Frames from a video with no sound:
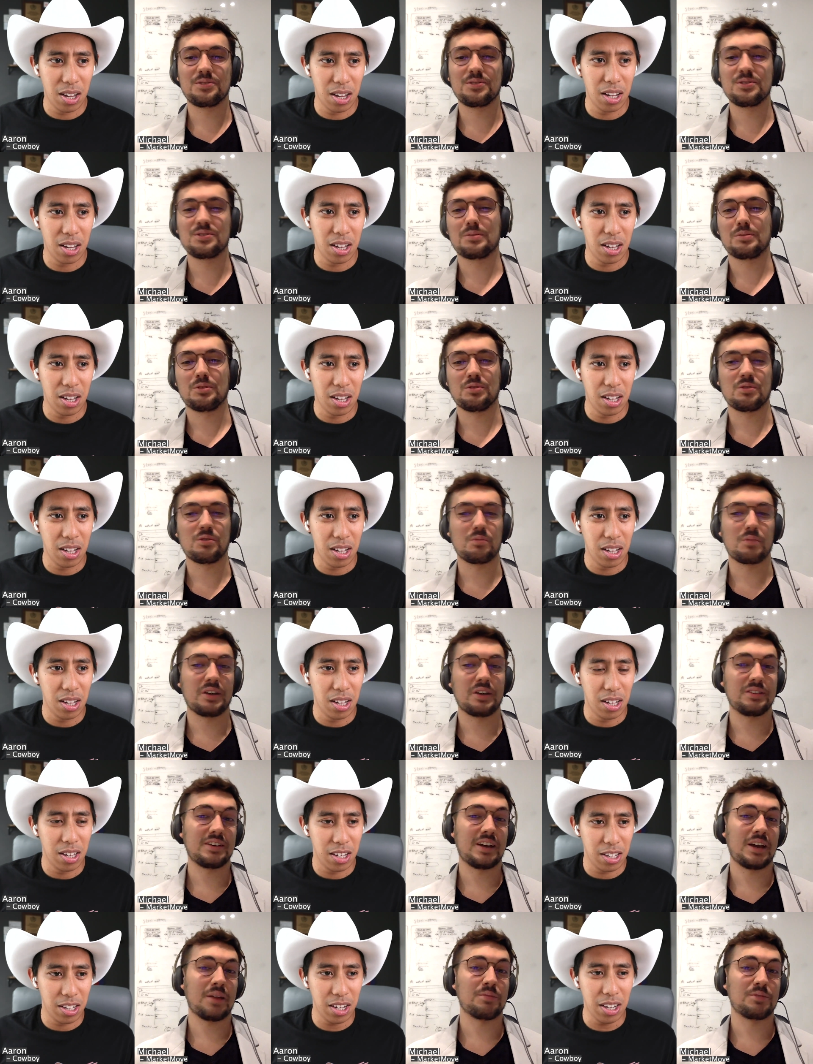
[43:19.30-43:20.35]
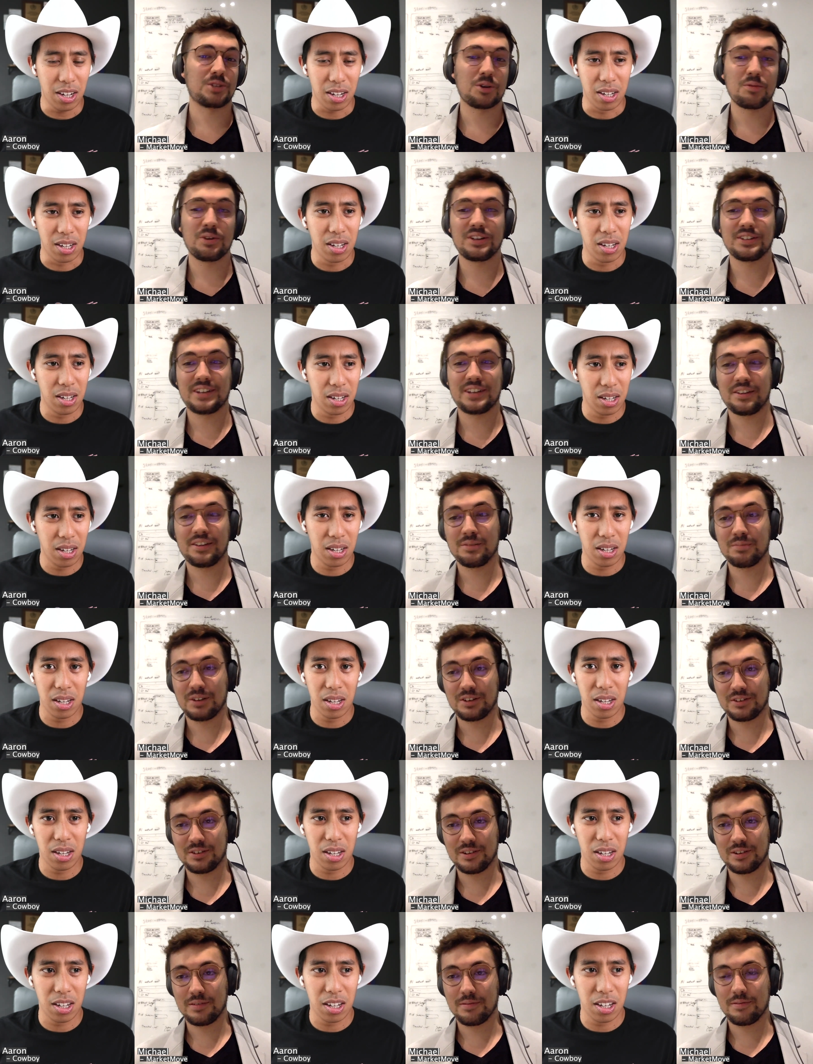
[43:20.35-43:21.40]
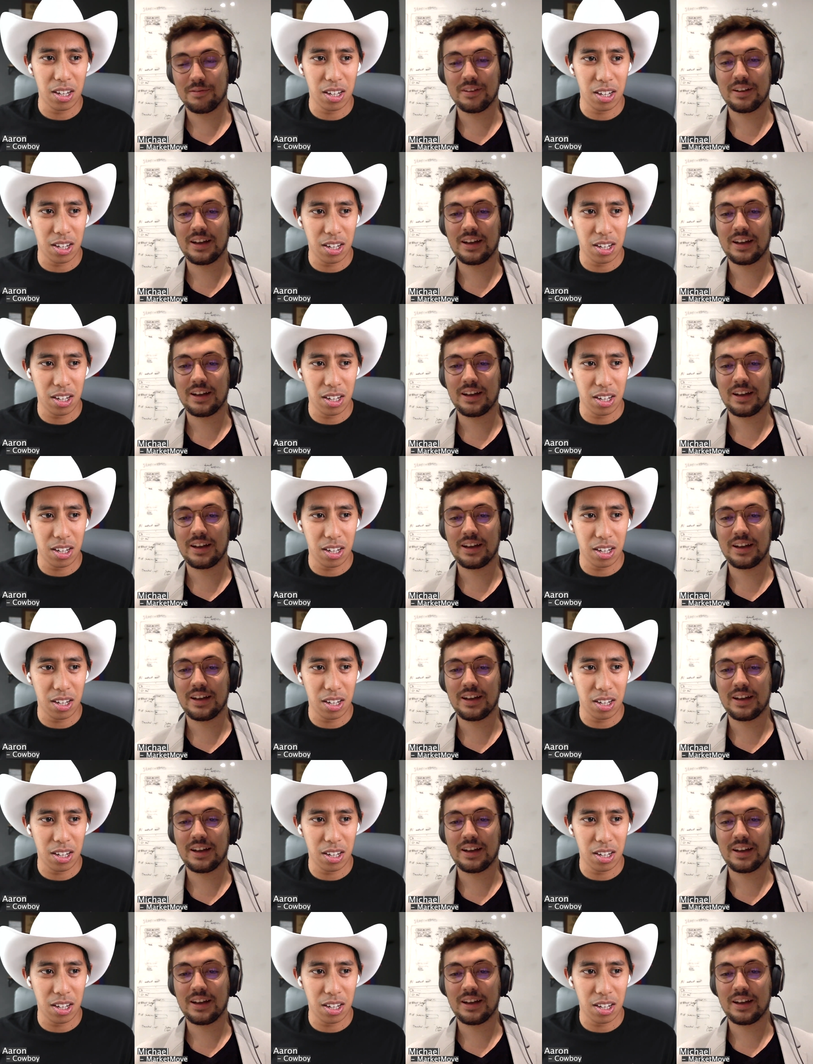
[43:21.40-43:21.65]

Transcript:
Speaker 1: interrupt you, but I'm so excited myself.